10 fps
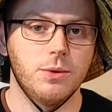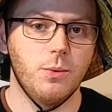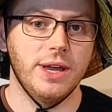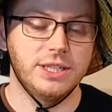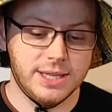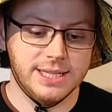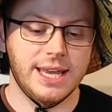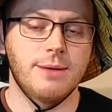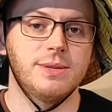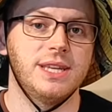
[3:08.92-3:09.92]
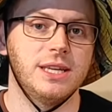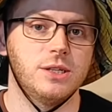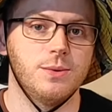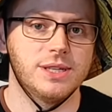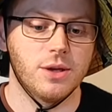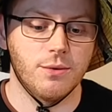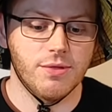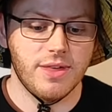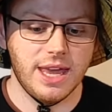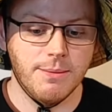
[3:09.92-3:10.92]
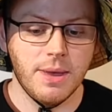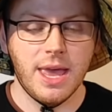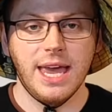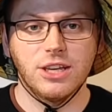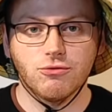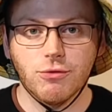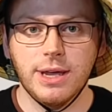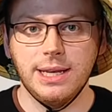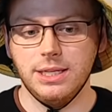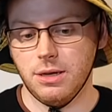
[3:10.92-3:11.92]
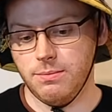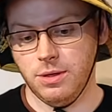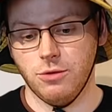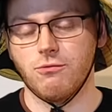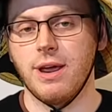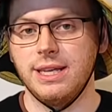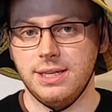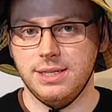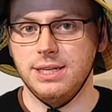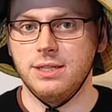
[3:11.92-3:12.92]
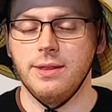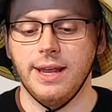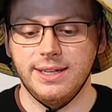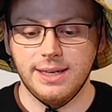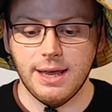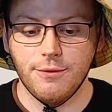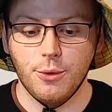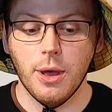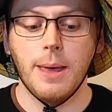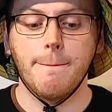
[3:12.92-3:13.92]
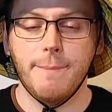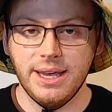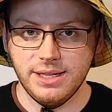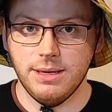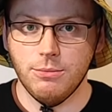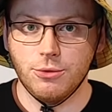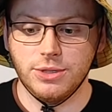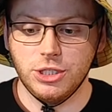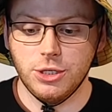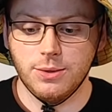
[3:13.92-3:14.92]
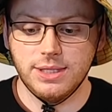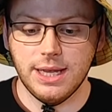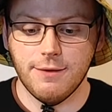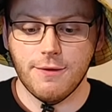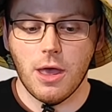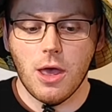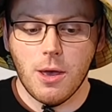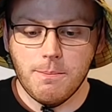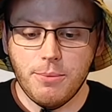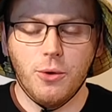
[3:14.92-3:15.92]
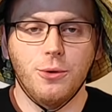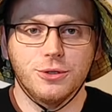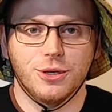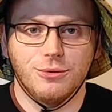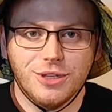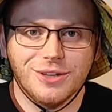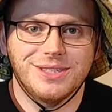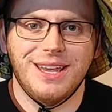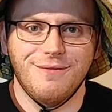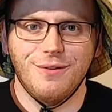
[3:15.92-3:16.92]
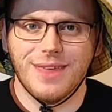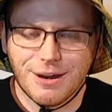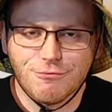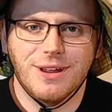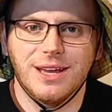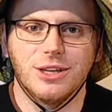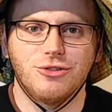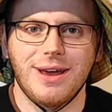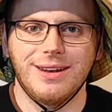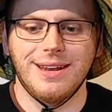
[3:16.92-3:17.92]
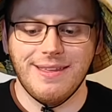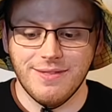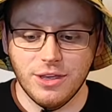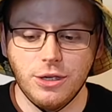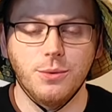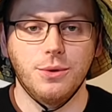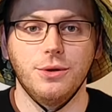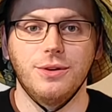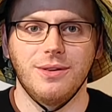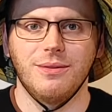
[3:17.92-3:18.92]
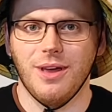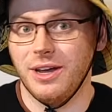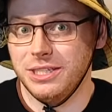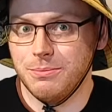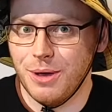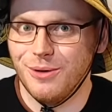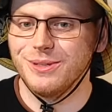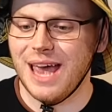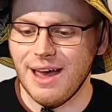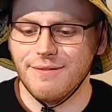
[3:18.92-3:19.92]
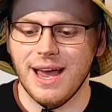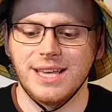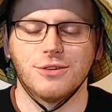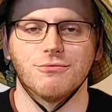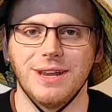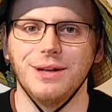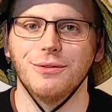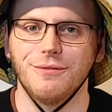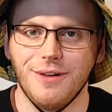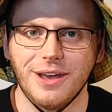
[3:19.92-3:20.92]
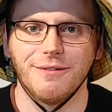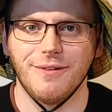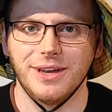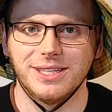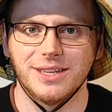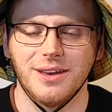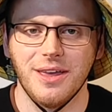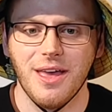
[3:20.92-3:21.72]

with which this game sticks to its own theme is really something that raises it to the next level, makes it more intuitive, but also does give you that real adrenaline that you would, I suppose, have as a real firefighter.